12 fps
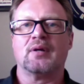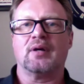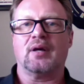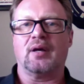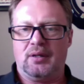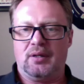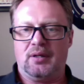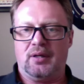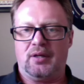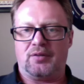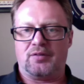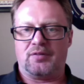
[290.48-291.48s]
And
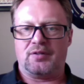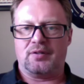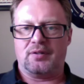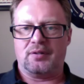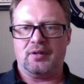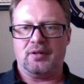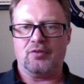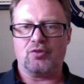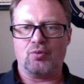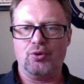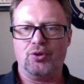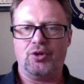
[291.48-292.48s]
it is
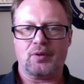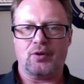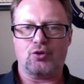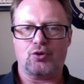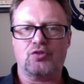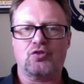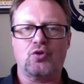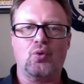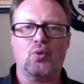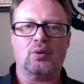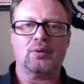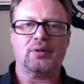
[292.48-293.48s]
a really good
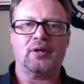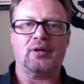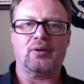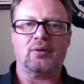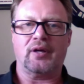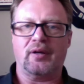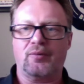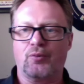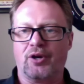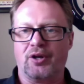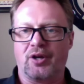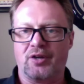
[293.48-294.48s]
tool, and
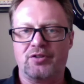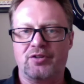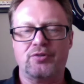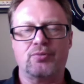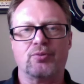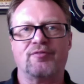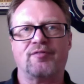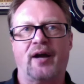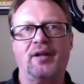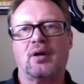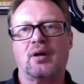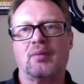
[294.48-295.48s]
we're going to continue to
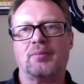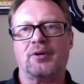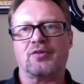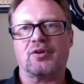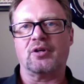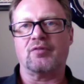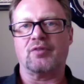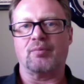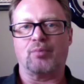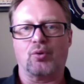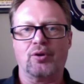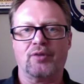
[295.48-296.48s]
refine it, but it's going to give the
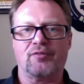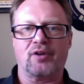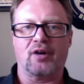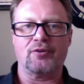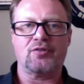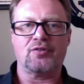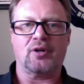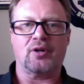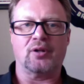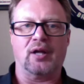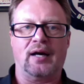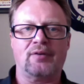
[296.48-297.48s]
Board of Governors a
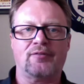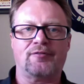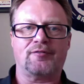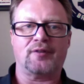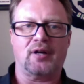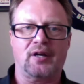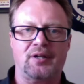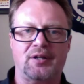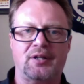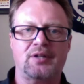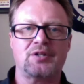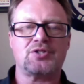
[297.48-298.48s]
lot of
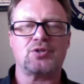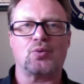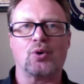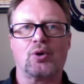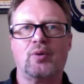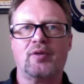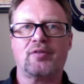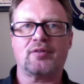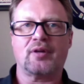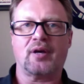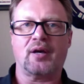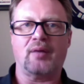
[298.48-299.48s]
ideas to work
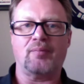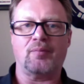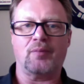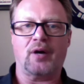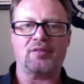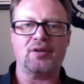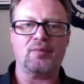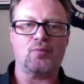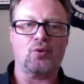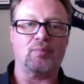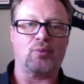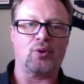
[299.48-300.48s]
with And I think
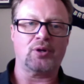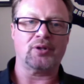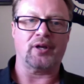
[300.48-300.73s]
more importantly,